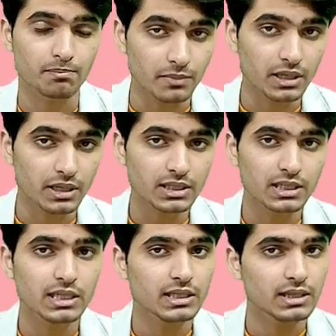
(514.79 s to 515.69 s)
But
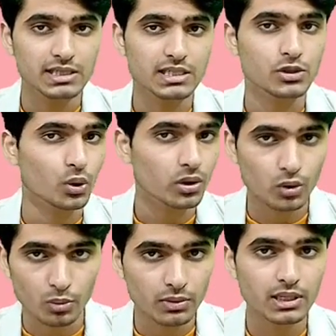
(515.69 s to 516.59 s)
this is not
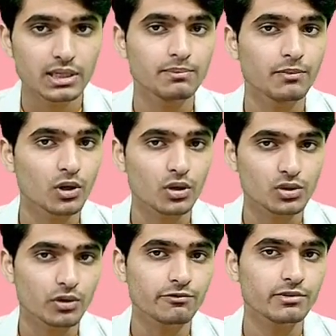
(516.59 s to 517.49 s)
normal because
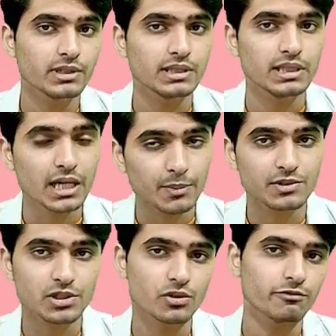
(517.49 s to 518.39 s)
of the
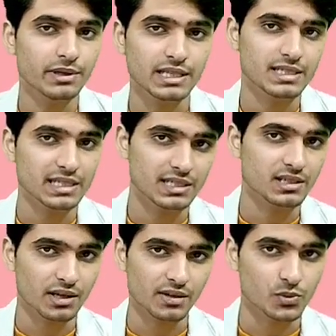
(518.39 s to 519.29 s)
absence of peristalsis
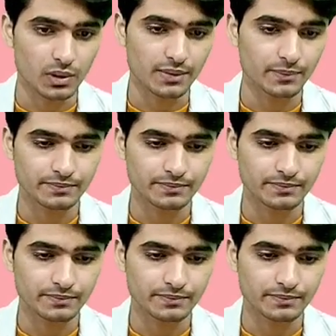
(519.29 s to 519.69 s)
here as well.